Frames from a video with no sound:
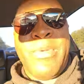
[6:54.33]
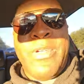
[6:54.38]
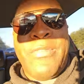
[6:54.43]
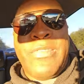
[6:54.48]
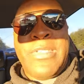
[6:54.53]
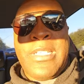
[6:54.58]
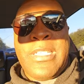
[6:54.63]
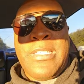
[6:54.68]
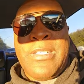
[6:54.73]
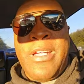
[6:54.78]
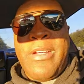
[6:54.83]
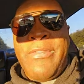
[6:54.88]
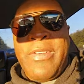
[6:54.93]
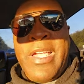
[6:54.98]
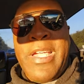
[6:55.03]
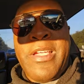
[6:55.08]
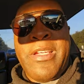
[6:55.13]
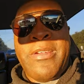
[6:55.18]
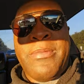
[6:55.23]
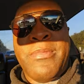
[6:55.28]
Memphis a tough
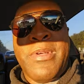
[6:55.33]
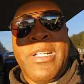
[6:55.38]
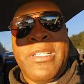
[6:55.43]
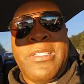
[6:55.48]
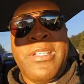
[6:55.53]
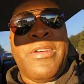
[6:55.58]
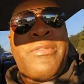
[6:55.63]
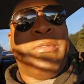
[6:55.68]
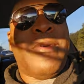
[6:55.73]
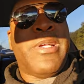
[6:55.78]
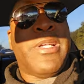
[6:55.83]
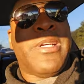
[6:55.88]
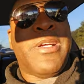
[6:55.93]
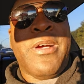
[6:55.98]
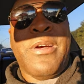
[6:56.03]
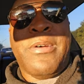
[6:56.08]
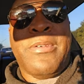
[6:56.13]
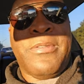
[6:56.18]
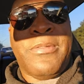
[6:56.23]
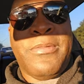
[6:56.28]
game, a tough way to
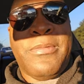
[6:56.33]
go.